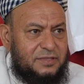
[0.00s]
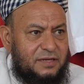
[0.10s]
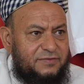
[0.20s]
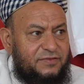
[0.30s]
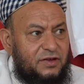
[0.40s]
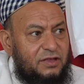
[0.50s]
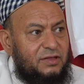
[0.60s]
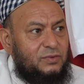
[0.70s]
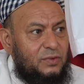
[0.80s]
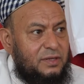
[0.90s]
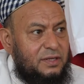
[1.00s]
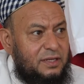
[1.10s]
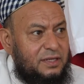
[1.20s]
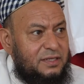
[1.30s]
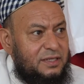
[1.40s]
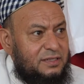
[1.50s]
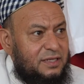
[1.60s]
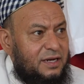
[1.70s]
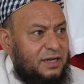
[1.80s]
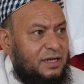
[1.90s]
said, faridatun. It is
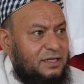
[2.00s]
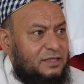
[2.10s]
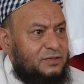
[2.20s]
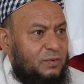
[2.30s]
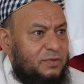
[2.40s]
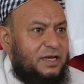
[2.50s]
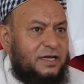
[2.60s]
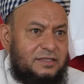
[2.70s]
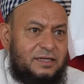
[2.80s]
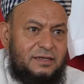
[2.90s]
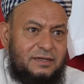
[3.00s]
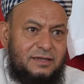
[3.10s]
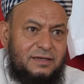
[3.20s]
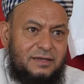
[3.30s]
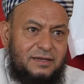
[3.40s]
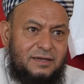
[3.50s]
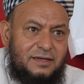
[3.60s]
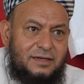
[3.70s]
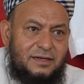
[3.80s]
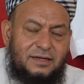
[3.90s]
a religious obligation.
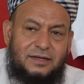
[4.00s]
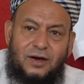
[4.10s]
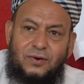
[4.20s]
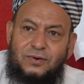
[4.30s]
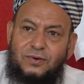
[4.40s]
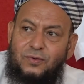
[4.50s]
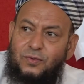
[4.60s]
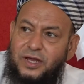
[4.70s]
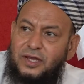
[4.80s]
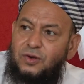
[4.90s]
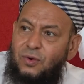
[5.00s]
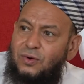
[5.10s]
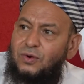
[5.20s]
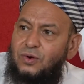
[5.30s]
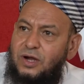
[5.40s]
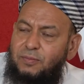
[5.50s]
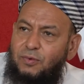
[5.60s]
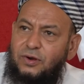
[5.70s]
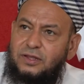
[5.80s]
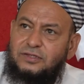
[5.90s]
Now, we don't look
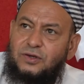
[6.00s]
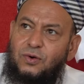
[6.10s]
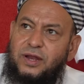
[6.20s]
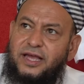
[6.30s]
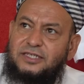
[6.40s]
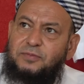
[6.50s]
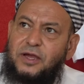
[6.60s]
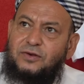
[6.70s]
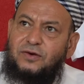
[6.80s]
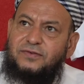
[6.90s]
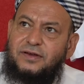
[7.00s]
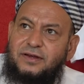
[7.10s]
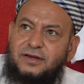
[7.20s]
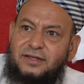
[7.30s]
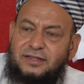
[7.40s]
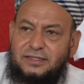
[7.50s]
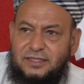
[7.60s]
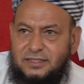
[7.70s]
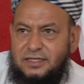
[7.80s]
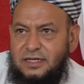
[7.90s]
upon this whole aspect of
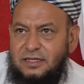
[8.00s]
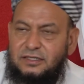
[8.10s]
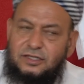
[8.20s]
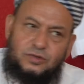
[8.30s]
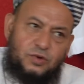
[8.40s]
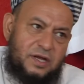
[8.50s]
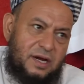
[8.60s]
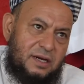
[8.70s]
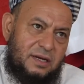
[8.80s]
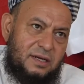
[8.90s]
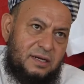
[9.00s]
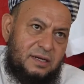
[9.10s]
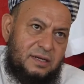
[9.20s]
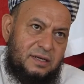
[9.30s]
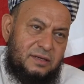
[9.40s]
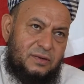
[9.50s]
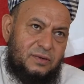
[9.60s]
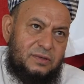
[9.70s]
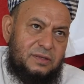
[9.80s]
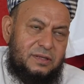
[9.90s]
this is deen, this is dunya.
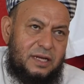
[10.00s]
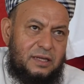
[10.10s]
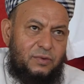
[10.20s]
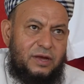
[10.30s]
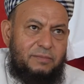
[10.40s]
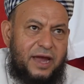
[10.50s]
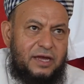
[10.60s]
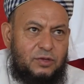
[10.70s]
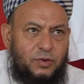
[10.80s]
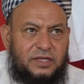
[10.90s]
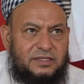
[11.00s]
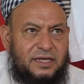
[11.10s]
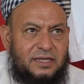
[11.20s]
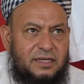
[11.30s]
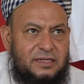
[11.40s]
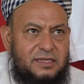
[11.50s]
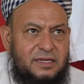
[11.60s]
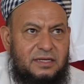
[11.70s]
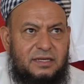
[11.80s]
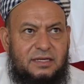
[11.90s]
Like the way Mike Twain said that
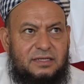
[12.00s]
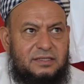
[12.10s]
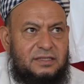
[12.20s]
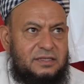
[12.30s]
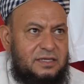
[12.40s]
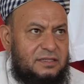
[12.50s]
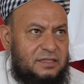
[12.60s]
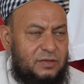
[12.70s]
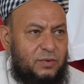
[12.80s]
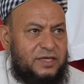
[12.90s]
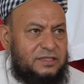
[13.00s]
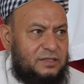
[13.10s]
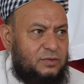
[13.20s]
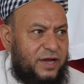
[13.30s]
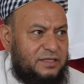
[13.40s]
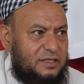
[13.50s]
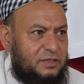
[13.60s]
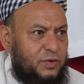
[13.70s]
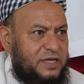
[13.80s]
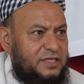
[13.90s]
east is east and west is west, the
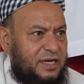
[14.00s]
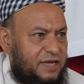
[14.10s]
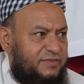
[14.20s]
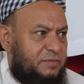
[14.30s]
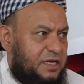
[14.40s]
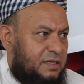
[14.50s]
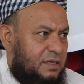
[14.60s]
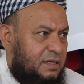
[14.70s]
twain shall never meet.